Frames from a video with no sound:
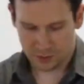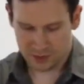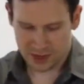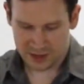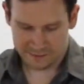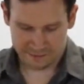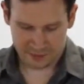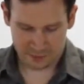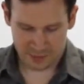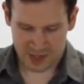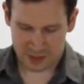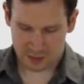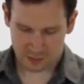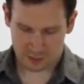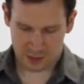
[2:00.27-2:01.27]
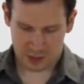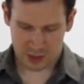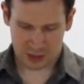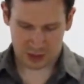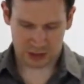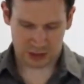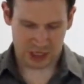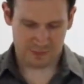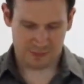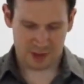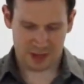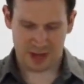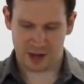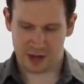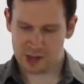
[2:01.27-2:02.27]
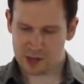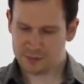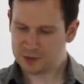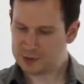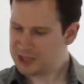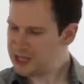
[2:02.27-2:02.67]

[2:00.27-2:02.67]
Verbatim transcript: Okay, from there, we're going to just keep you there. Now, are you able